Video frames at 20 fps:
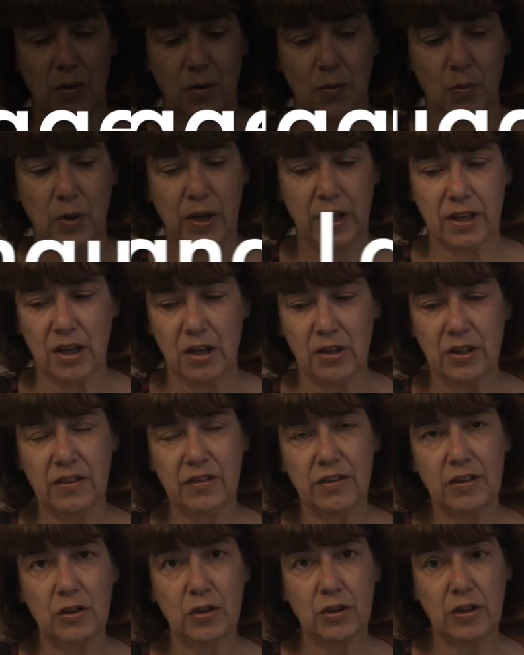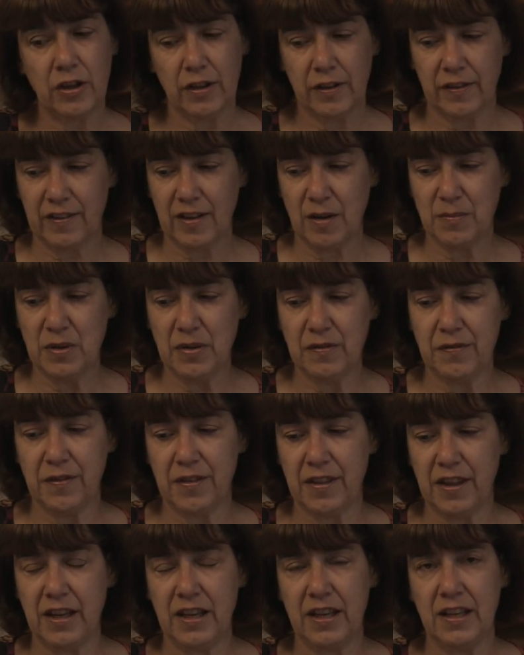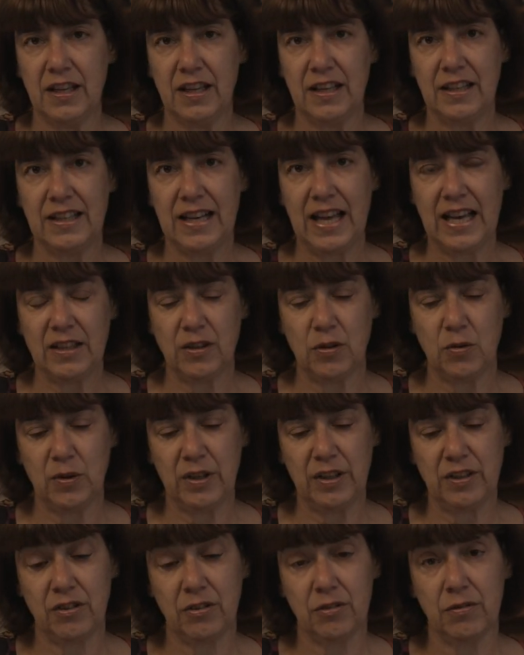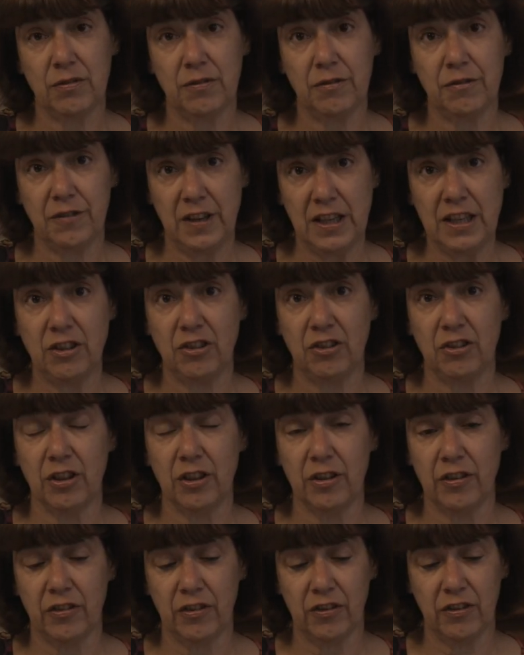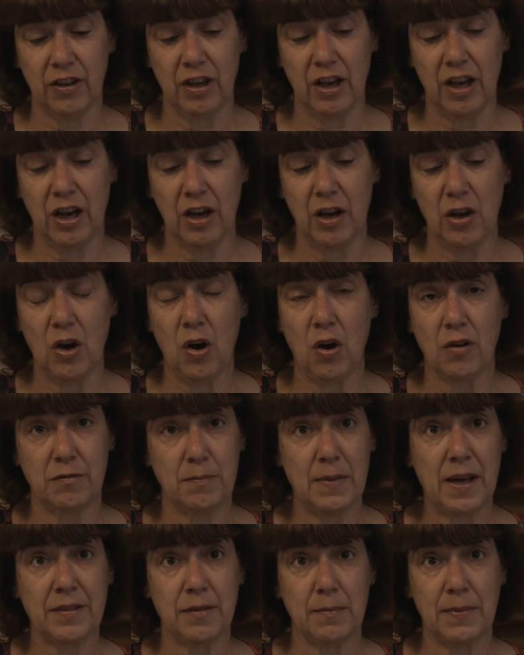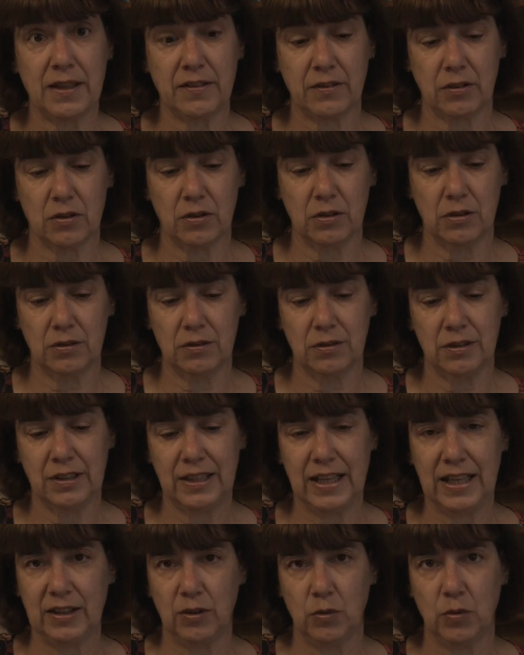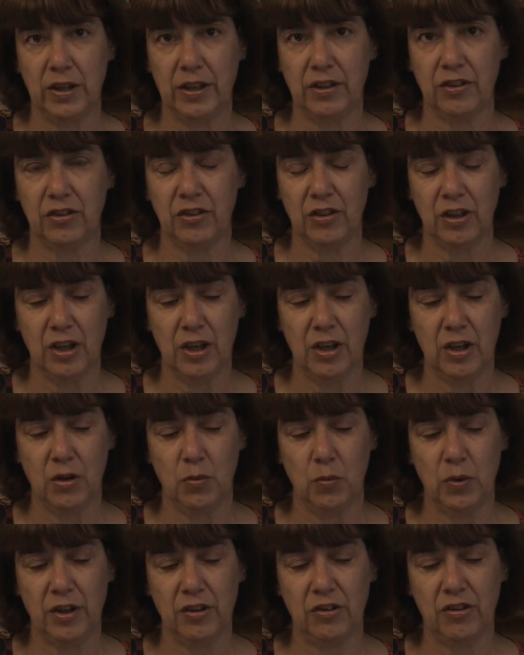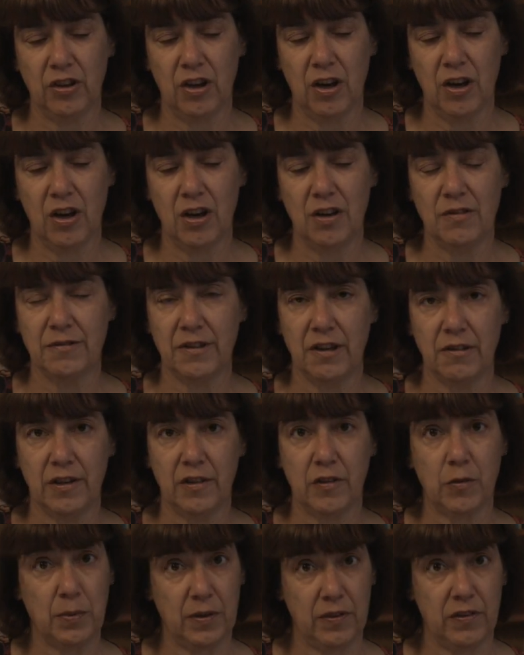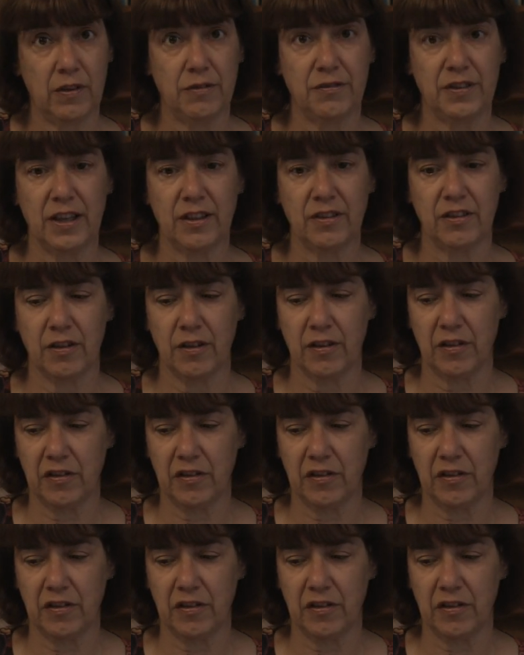We're going to look at some of the language features of mathematical language, which are very specific to the